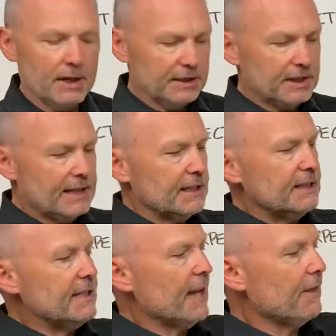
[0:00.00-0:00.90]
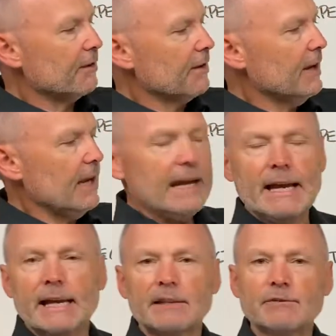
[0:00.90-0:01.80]
to get together
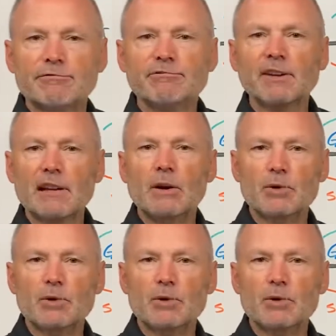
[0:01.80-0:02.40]
and fill out